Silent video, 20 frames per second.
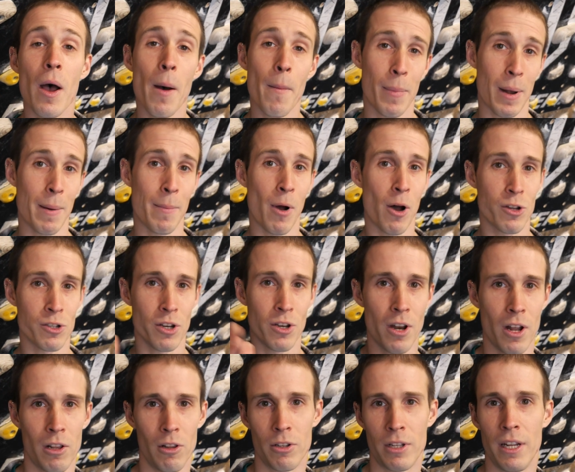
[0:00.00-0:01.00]
but I'm also
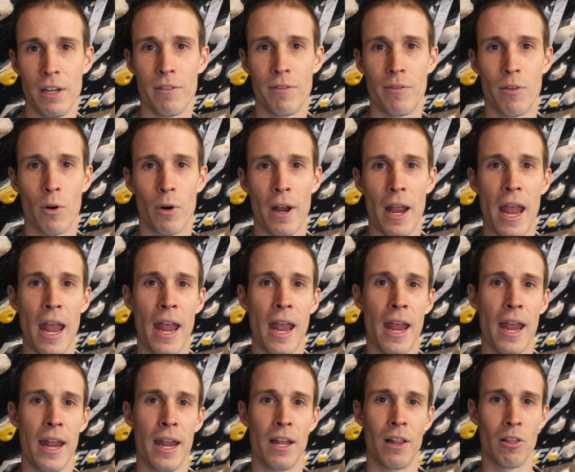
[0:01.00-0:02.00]
not looking for
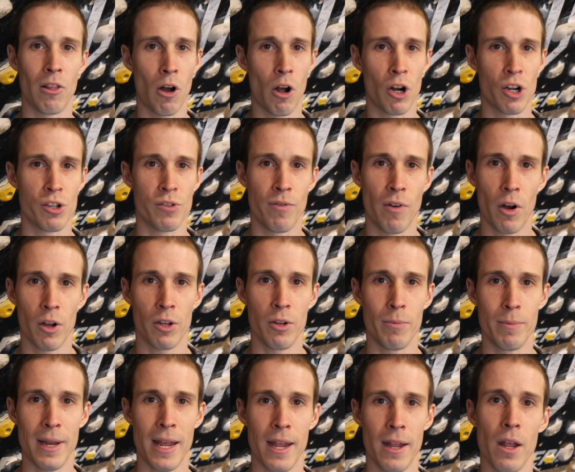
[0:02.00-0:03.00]
a large
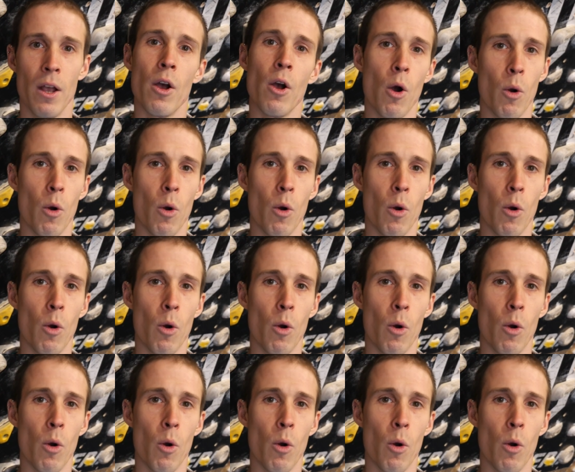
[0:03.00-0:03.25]
volume day